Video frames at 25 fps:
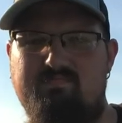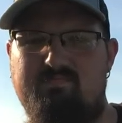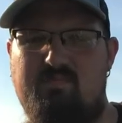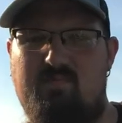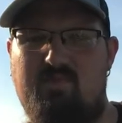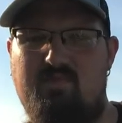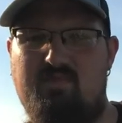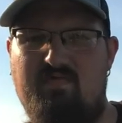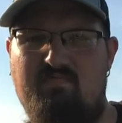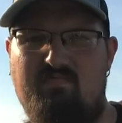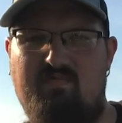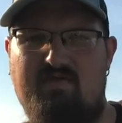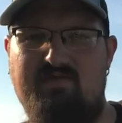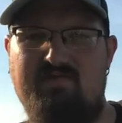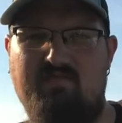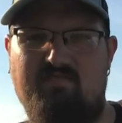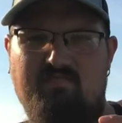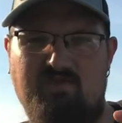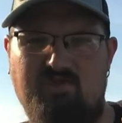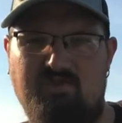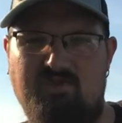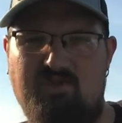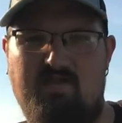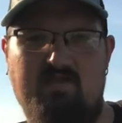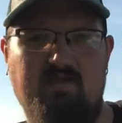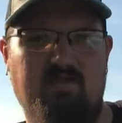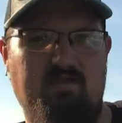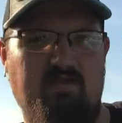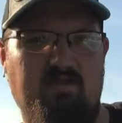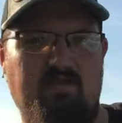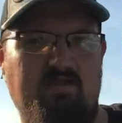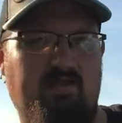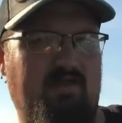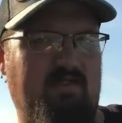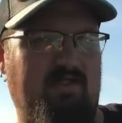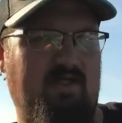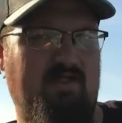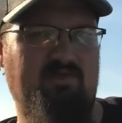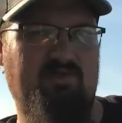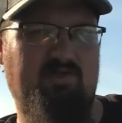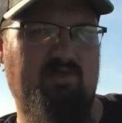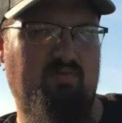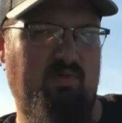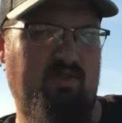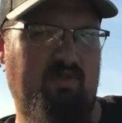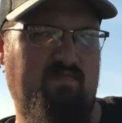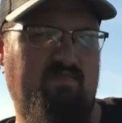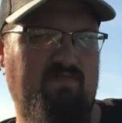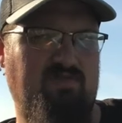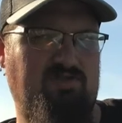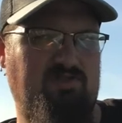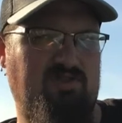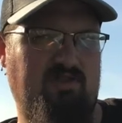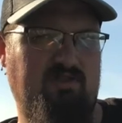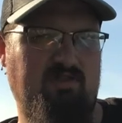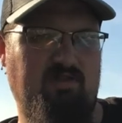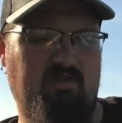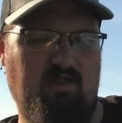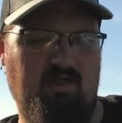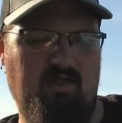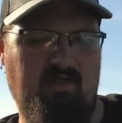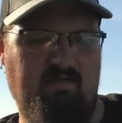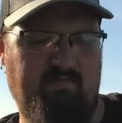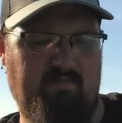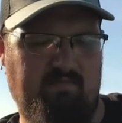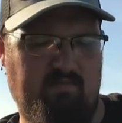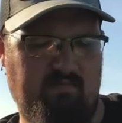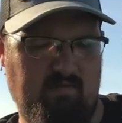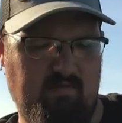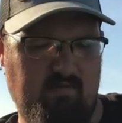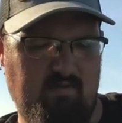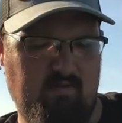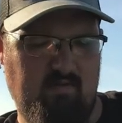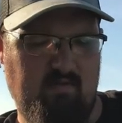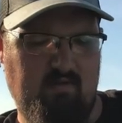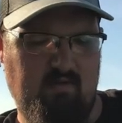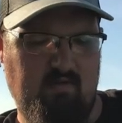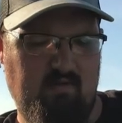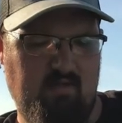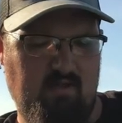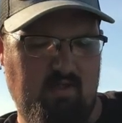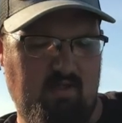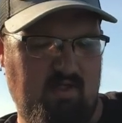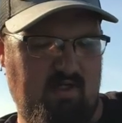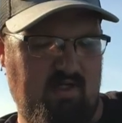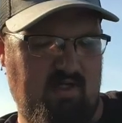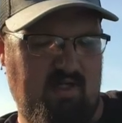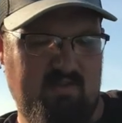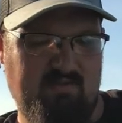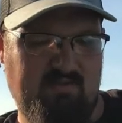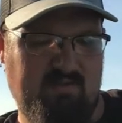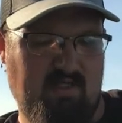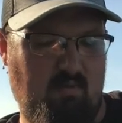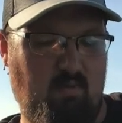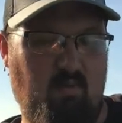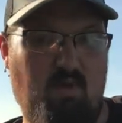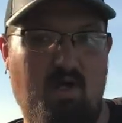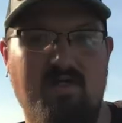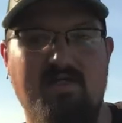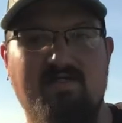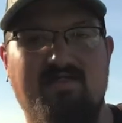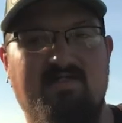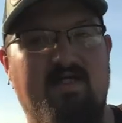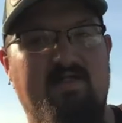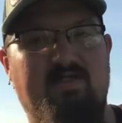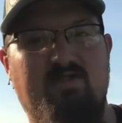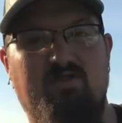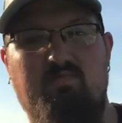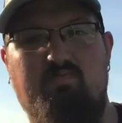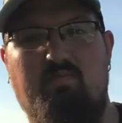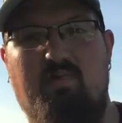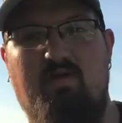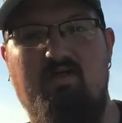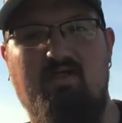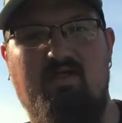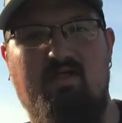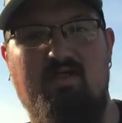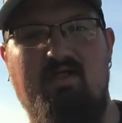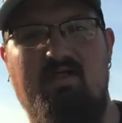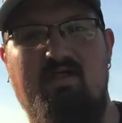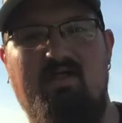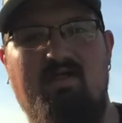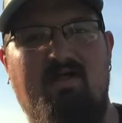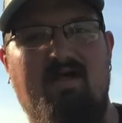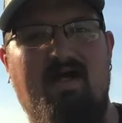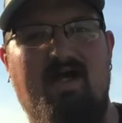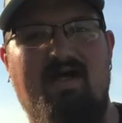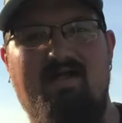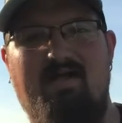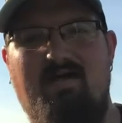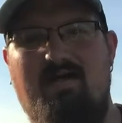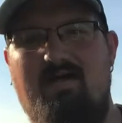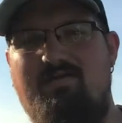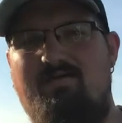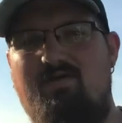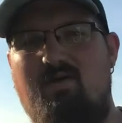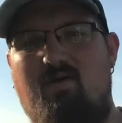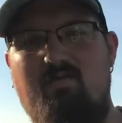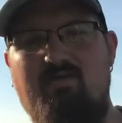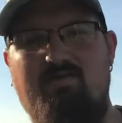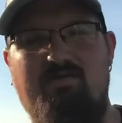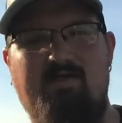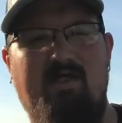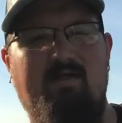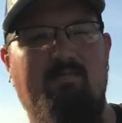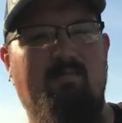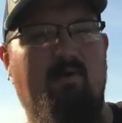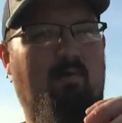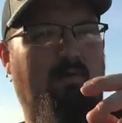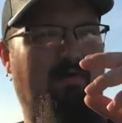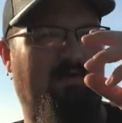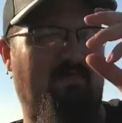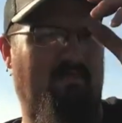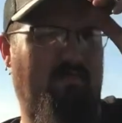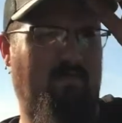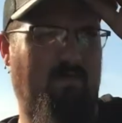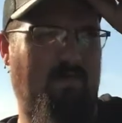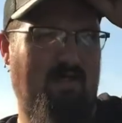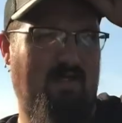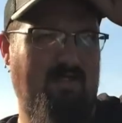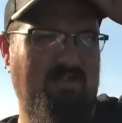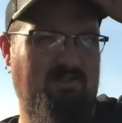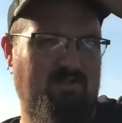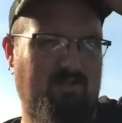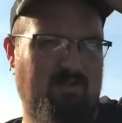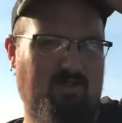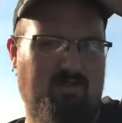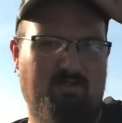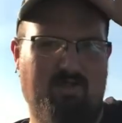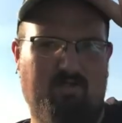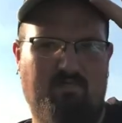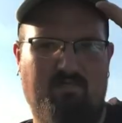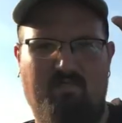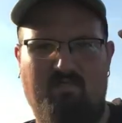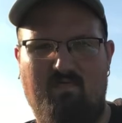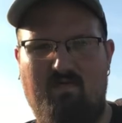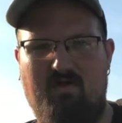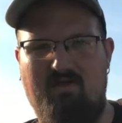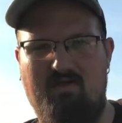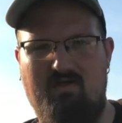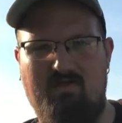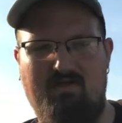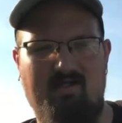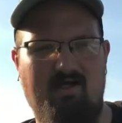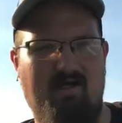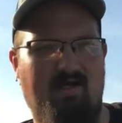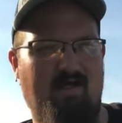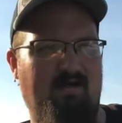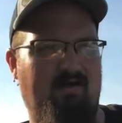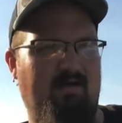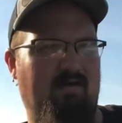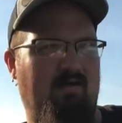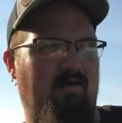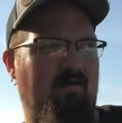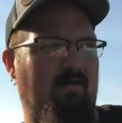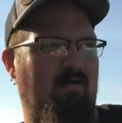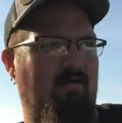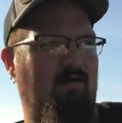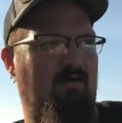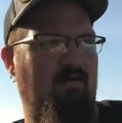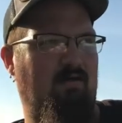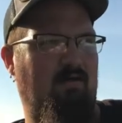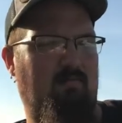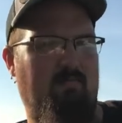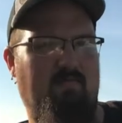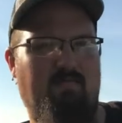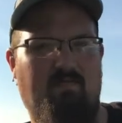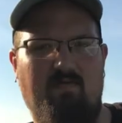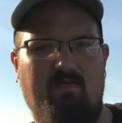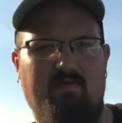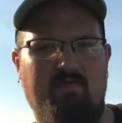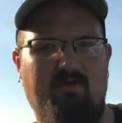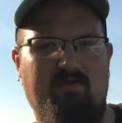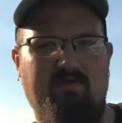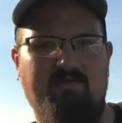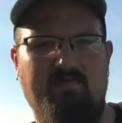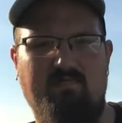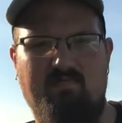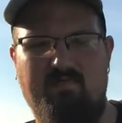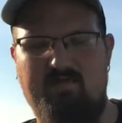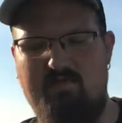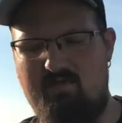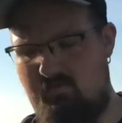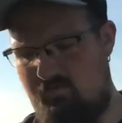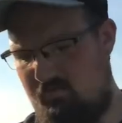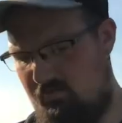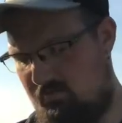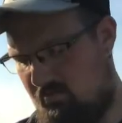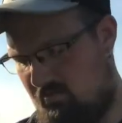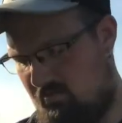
You definitely get some Virginia in there. You get that sweet Virginia leaf. I want to say there's Burley in here. I don't take my word for it. I should have looked before I looked at it. Or before I did this video.